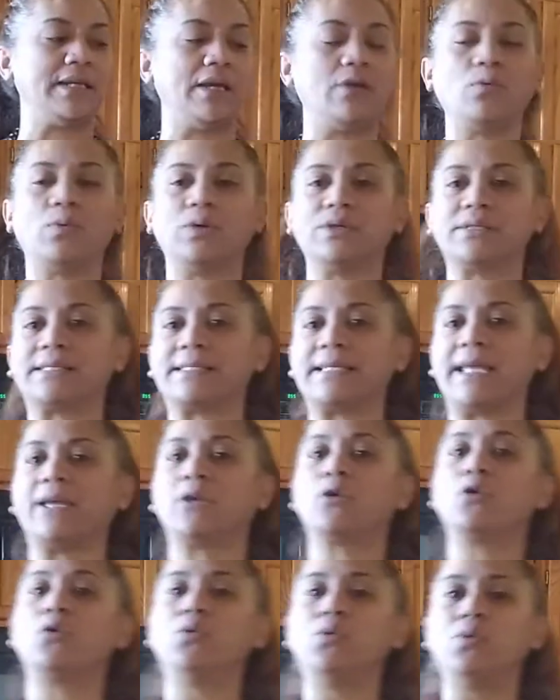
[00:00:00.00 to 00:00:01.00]
it will
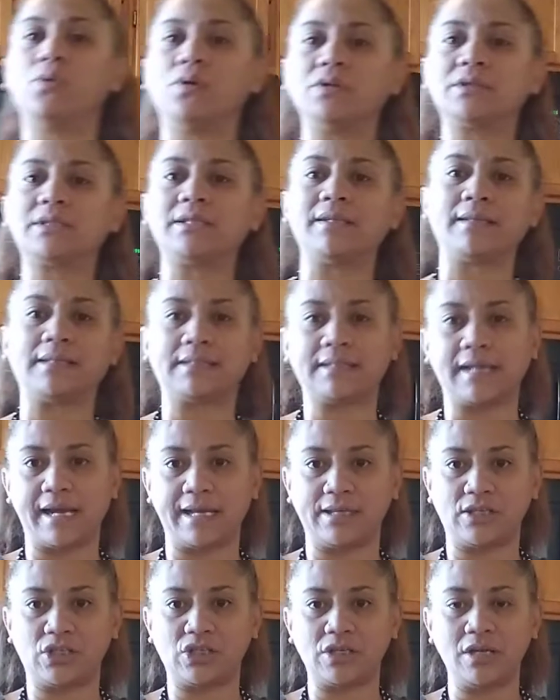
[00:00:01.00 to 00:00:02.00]
stay cool to the
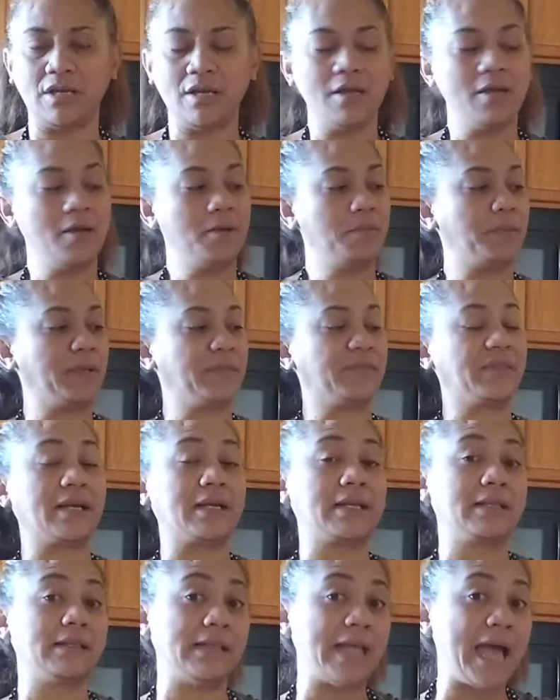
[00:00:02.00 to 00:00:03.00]
touch, but the
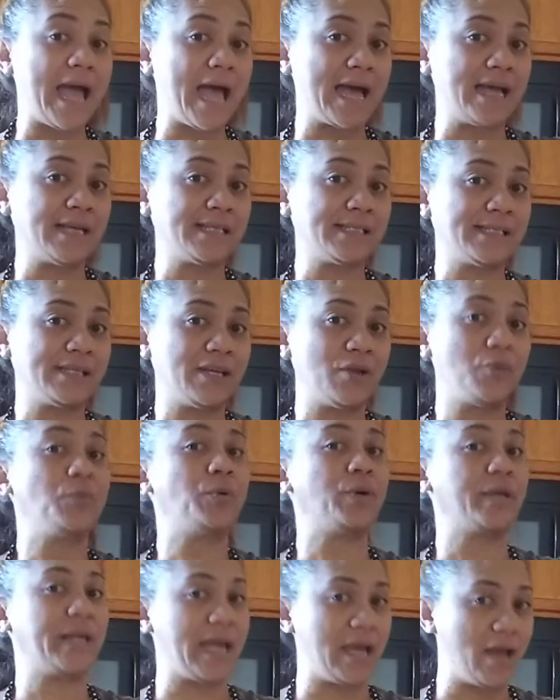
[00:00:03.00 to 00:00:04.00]
glass
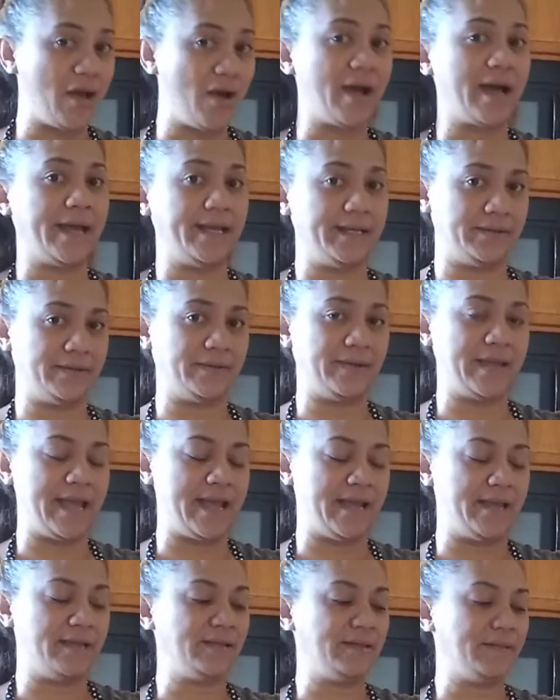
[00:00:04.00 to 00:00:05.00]
will get hot,
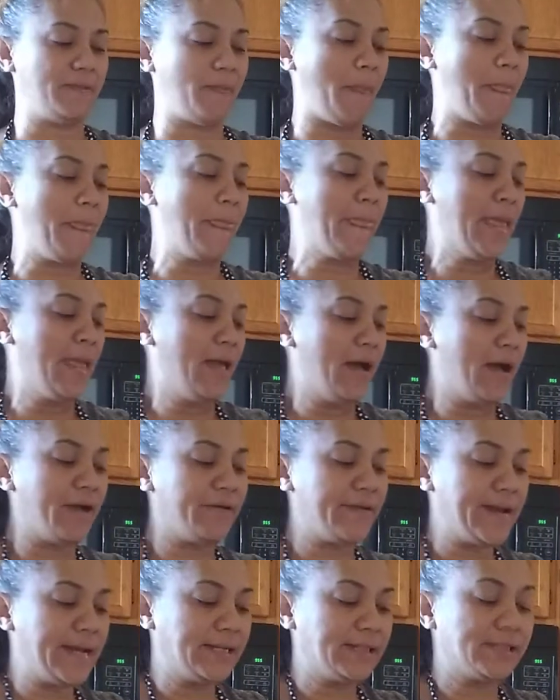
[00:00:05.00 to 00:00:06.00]
okay? All
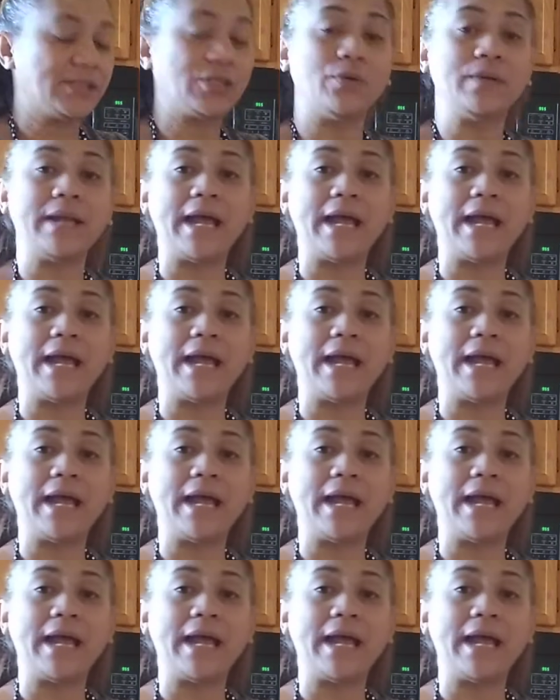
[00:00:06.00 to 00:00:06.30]
right, so